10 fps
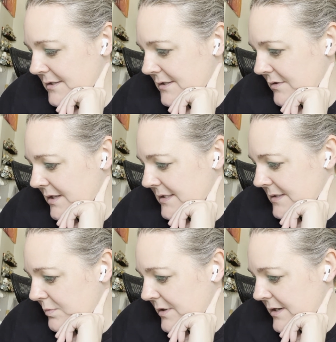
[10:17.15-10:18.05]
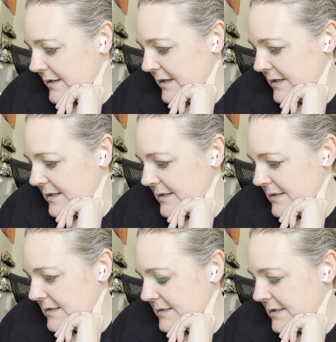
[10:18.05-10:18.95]
So this one
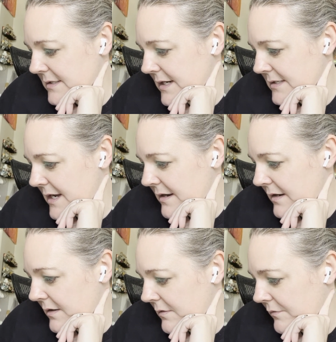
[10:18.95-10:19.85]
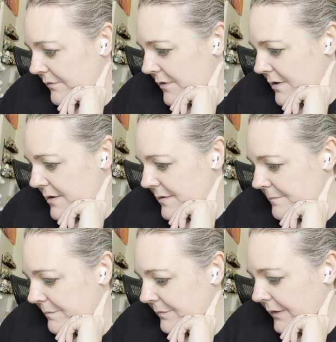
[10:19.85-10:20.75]
is the Titanic
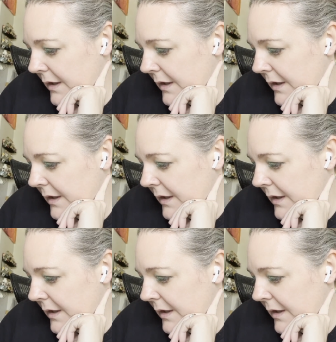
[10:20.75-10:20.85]
from,